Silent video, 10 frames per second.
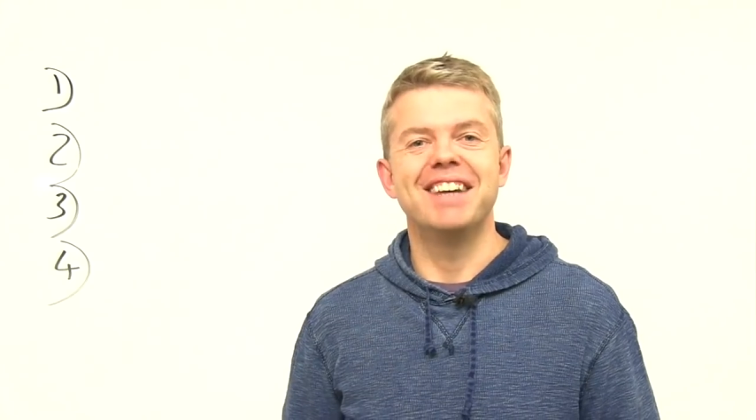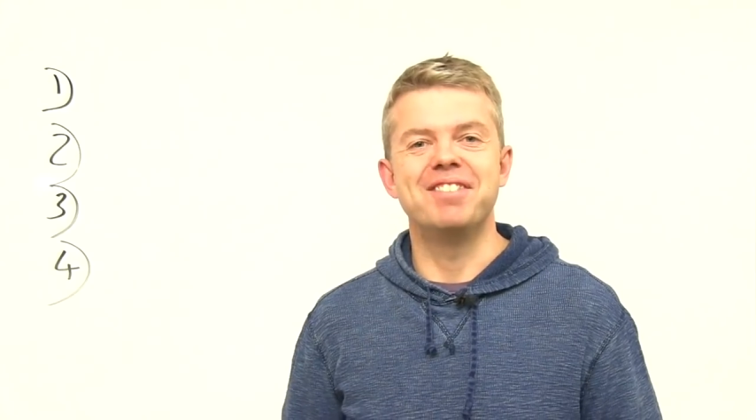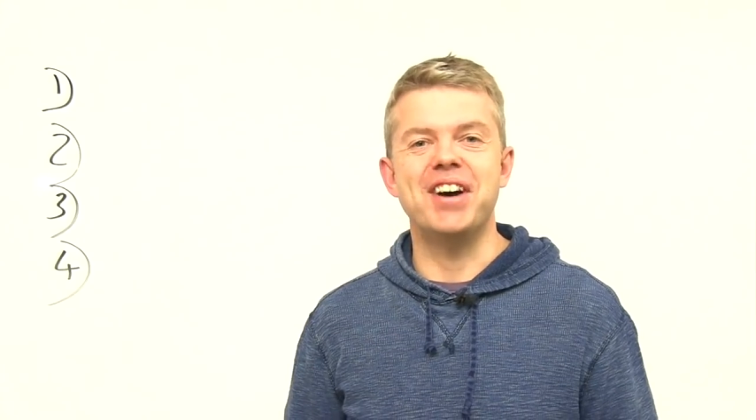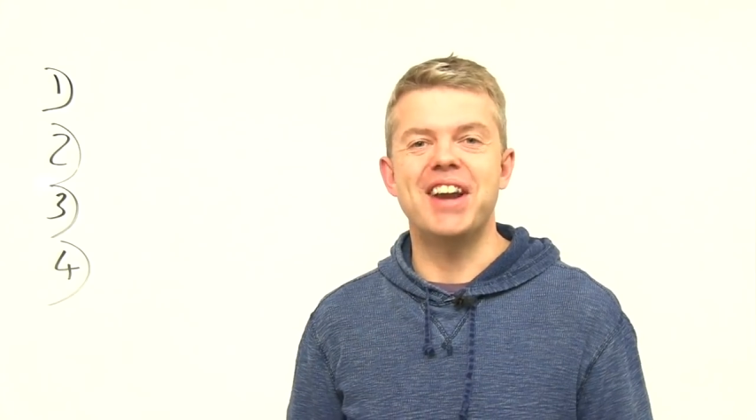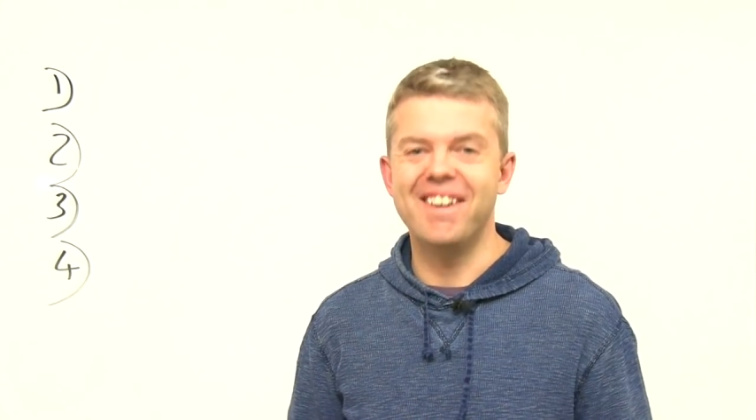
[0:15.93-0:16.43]

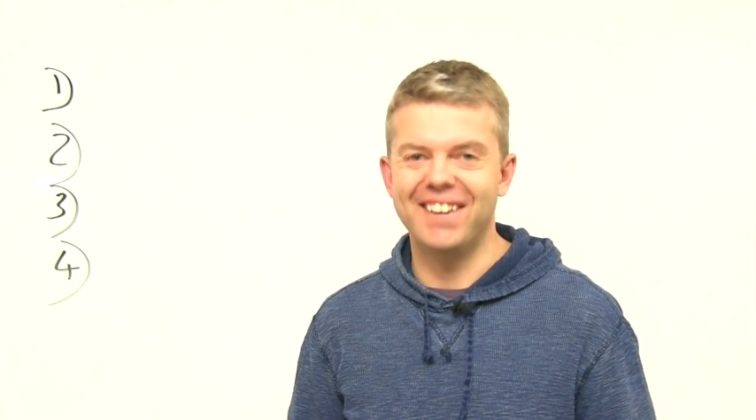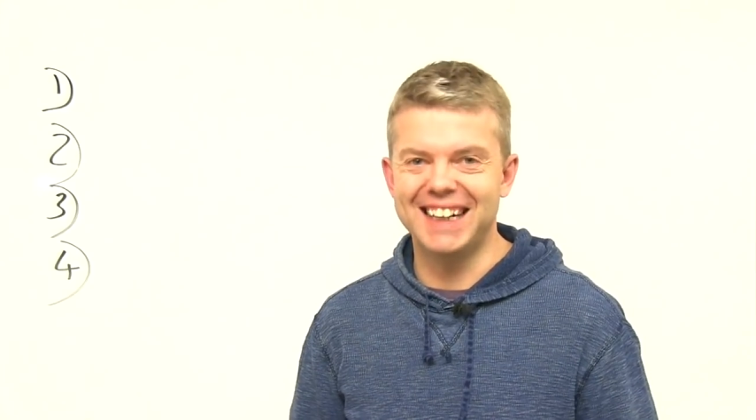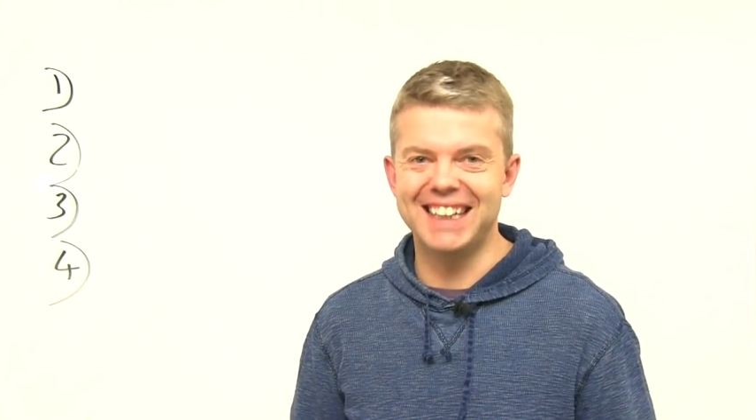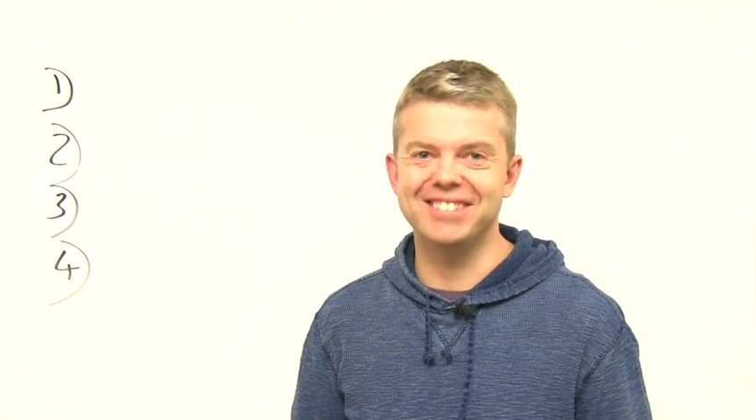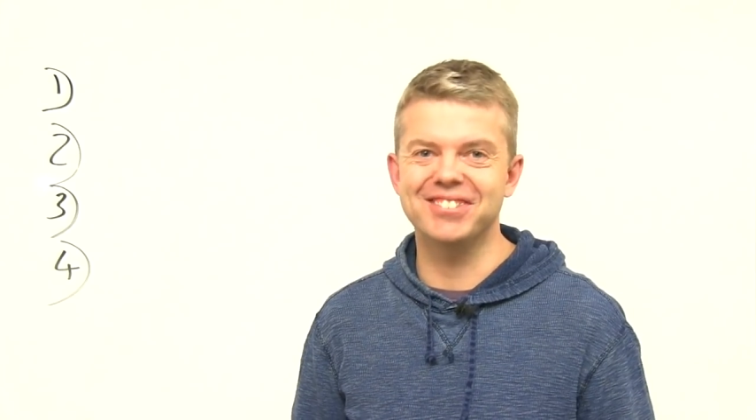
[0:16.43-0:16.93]
but it
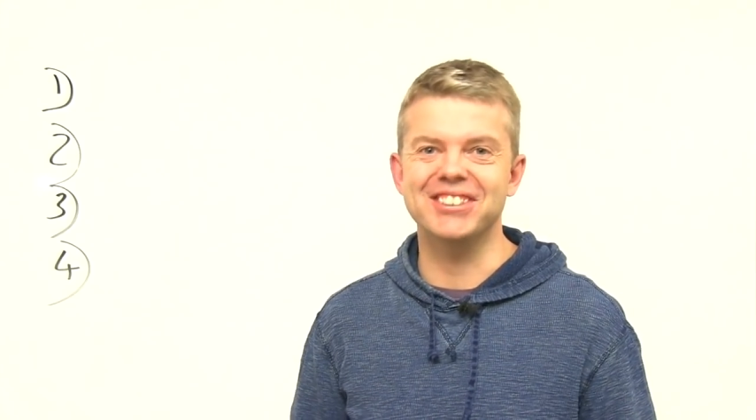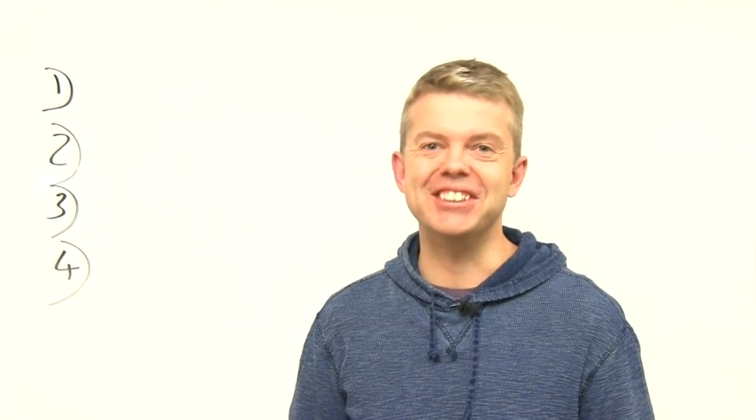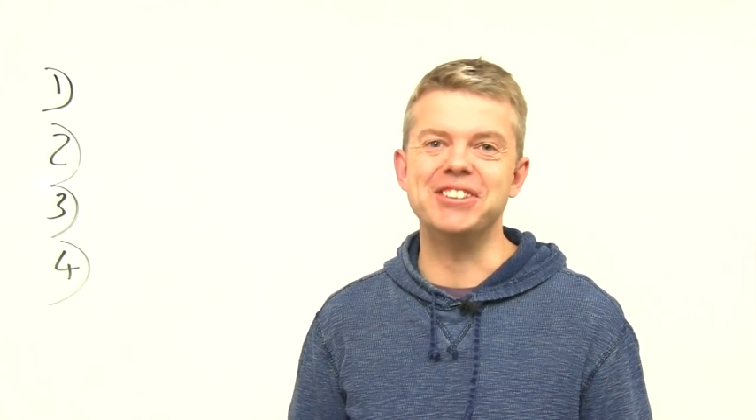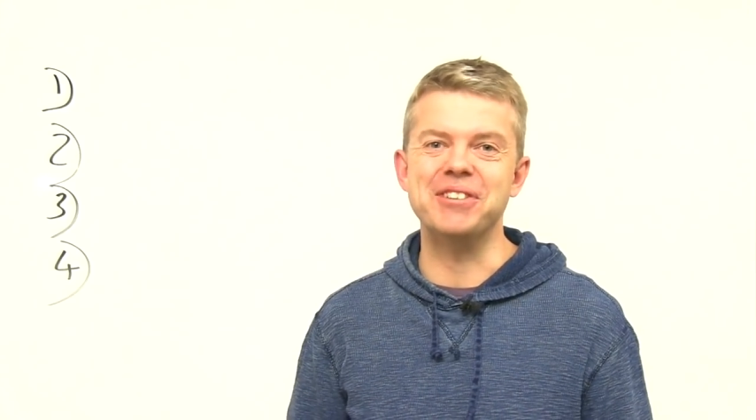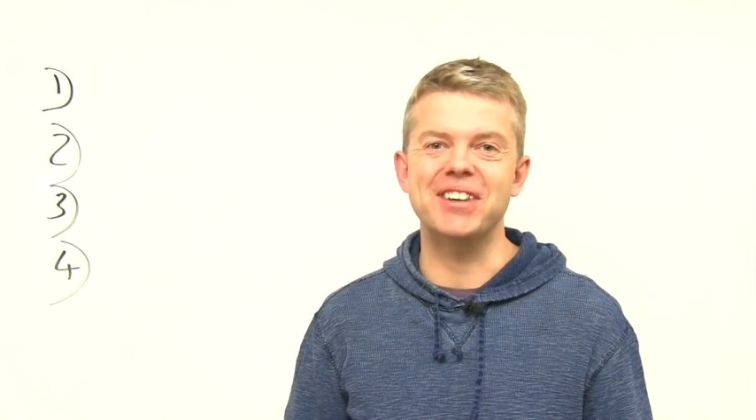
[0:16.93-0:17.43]
will
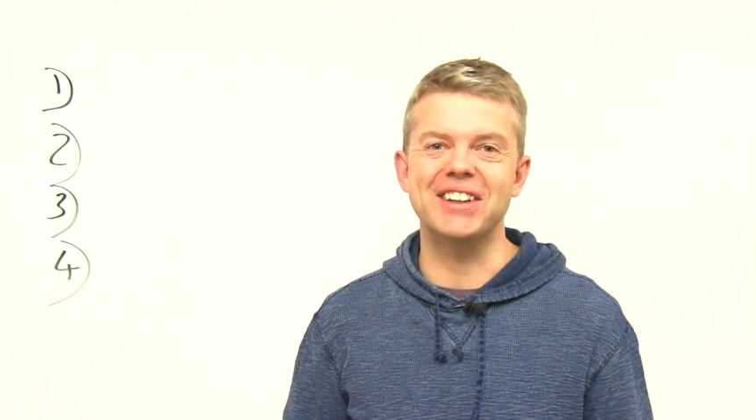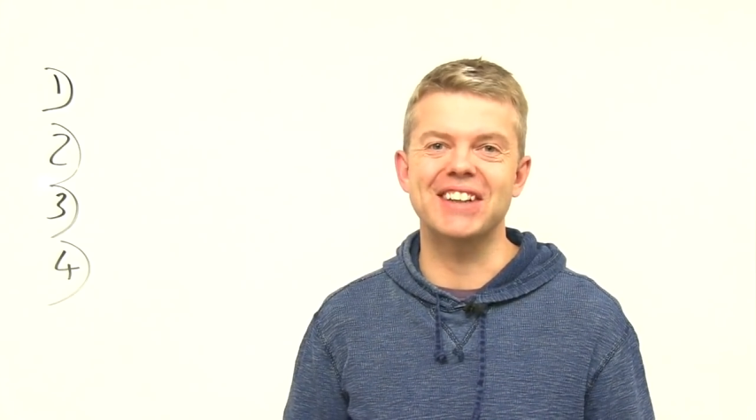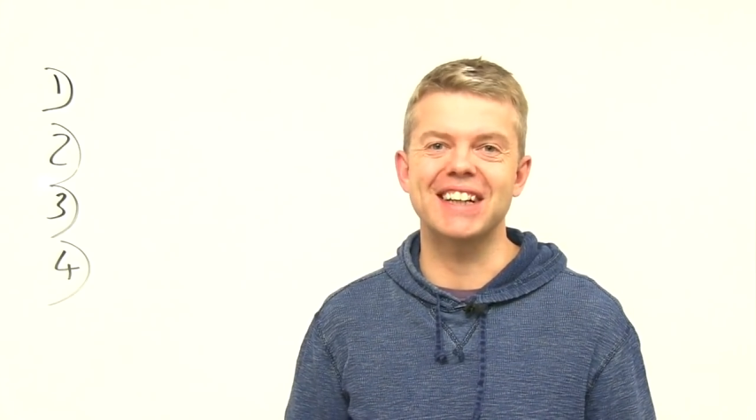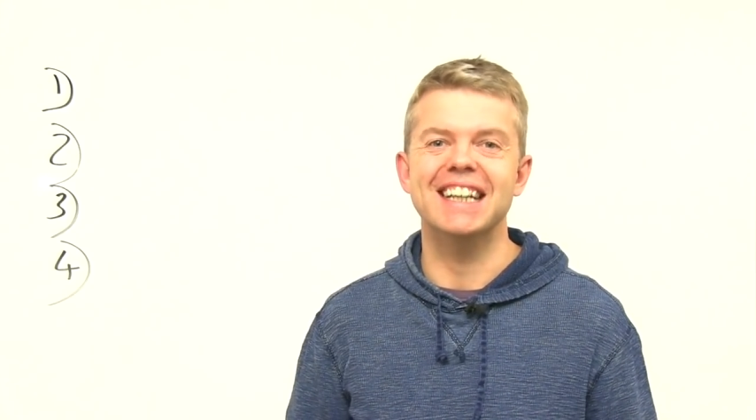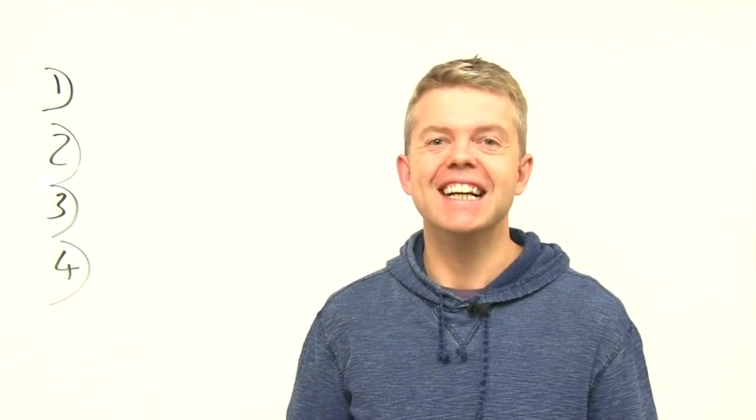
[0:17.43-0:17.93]
improve your
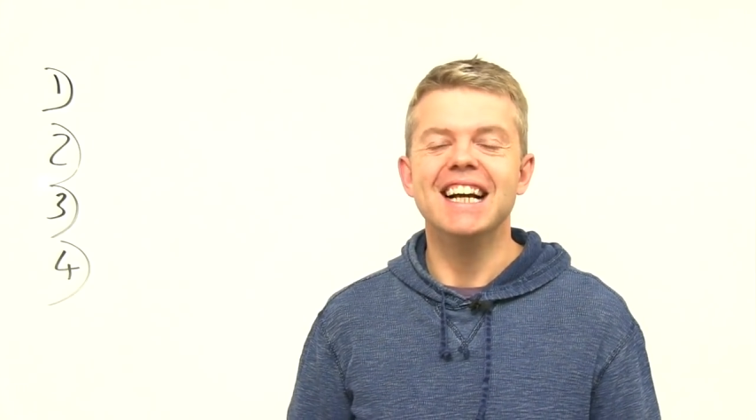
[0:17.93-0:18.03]
poker.